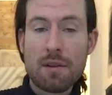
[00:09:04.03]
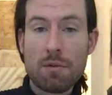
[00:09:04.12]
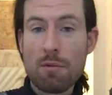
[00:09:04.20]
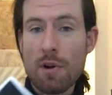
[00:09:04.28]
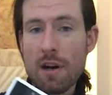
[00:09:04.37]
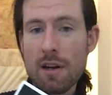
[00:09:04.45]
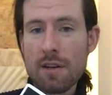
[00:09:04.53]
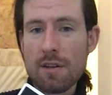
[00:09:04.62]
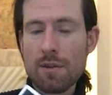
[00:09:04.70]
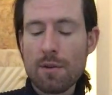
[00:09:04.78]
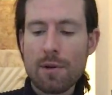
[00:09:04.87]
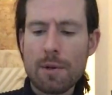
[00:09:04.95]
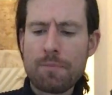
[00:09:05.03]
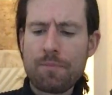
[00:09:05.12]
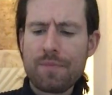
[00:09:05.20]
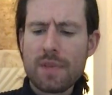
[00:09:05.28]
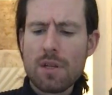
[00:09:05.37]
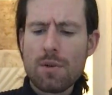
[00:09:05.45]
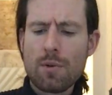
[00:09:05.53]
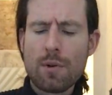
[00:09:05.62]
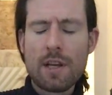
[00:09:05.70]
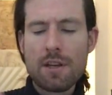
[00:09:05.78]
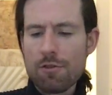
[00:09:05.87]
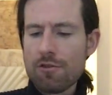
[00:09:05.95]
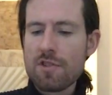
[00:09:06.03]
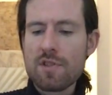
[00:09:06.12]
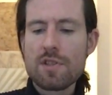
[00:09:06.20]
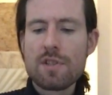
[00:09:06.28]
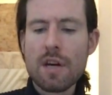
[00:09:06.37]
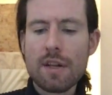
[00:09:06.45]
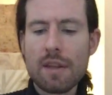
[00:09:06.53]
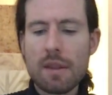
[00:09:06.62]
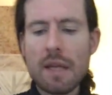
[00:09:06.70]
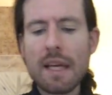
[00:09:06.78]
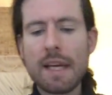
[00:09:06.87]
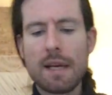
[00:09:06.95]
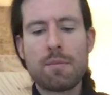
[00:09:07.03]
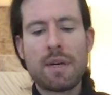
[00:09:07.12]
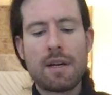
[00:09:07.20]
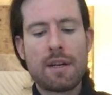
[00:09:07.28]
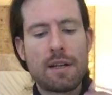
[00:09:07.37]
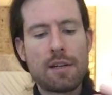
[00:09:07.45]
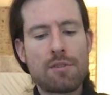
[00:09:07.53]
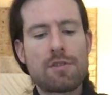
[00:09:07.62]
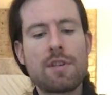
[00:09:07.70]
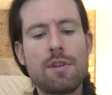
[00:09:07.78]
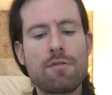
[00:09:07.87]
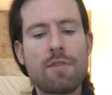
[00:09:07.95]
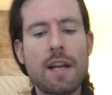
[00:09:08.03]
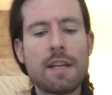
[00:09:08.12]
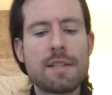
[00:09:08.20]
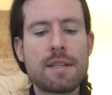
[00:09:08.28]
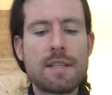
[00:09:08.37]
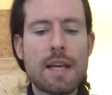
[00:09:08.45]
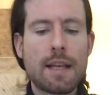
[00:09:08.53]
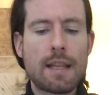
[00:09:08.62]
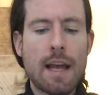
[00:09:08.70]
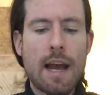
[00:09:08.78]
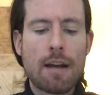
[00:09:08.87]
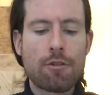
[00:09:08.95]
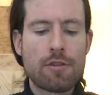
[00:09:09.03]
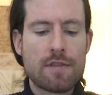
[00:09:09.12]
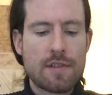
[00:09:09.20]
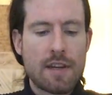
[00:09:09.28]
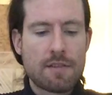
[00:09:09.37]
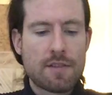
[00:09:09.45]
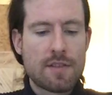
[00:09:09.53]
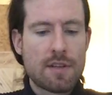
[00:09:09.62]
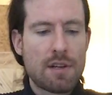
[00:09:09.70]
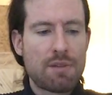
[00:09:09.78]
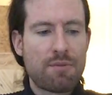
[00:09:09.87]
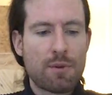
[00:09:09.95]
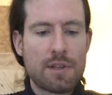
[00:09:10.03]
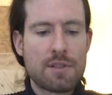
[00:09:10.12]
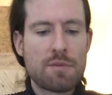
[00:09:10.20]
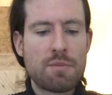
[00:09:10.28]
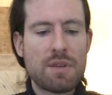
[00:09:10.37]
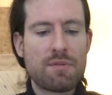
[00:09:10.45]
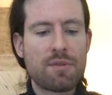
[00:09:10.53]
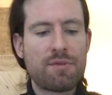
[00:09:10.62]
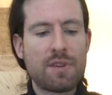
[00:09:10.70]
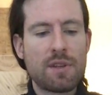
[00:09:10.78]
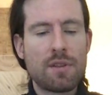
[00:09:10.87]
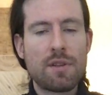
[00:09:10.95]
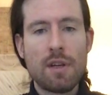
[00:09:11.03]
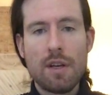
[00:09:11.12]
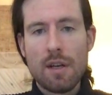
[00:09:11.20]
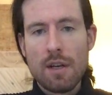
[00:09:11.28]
the water, or that you're just done thinking about it and you're ready to take the actions necessary for it to be fulfilled.